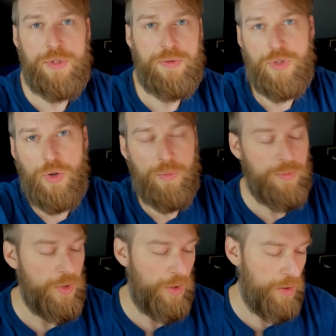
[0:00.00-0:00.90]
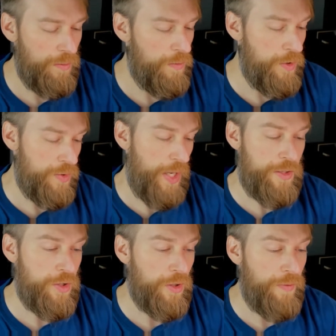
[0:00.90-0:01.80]
So you could use that
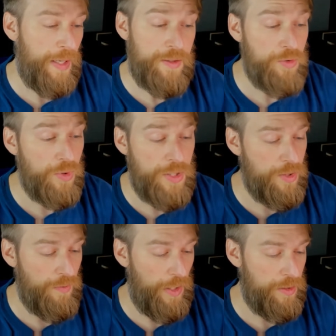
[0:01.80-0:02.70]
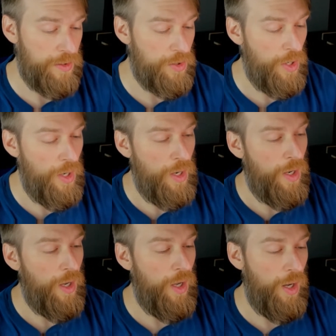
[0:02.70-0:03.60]
to your advantage or disadvantage.
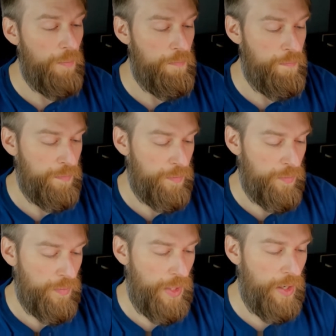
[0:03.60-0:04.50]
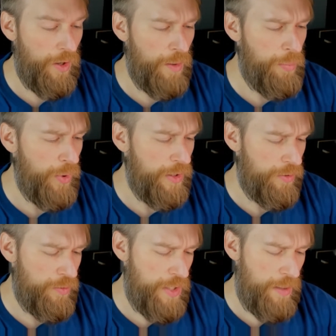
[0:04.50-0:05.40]
They are a
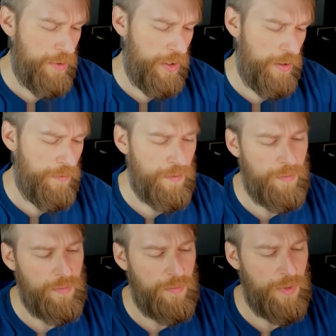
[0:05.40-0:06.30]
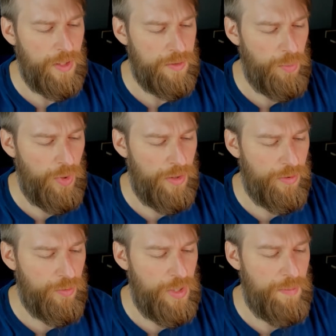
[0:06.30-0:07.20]
0.3, I believe. Yes,
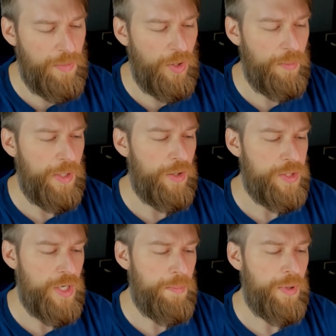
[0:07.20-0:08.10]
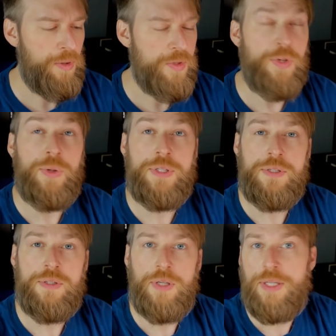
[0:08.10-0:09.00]
0.3 millimeter tip. So
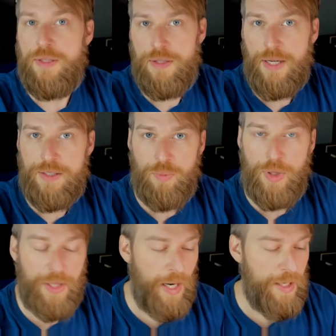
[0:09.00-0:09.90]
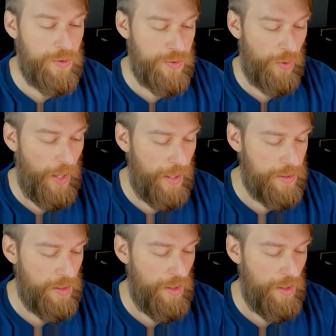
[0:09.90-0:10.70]
that's one that I use a lot.